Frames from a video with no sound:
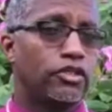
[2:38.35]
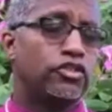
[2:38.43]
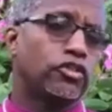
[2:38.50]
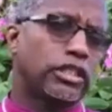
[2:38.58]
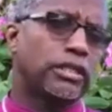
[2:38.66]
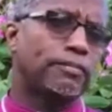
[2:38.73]

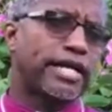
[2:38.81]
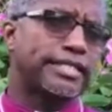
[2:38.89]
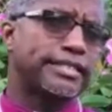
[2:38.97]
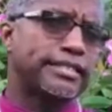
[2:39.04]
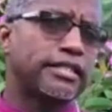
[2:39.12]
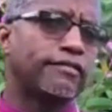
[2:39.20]
Due to the
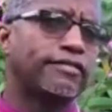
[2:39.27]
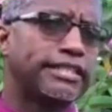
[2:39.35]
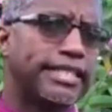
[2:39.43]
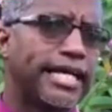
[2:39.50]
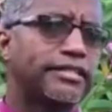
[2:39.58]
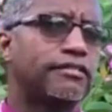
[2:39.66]
presence of the
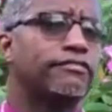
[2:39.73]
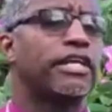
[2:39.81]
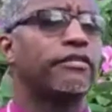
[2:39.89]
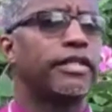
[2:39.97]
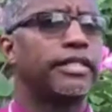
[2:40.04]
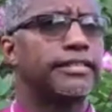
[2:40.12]
Delta
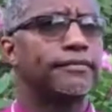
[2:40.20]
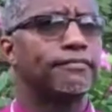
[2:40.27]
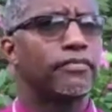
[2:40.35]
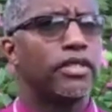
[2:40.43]
variant,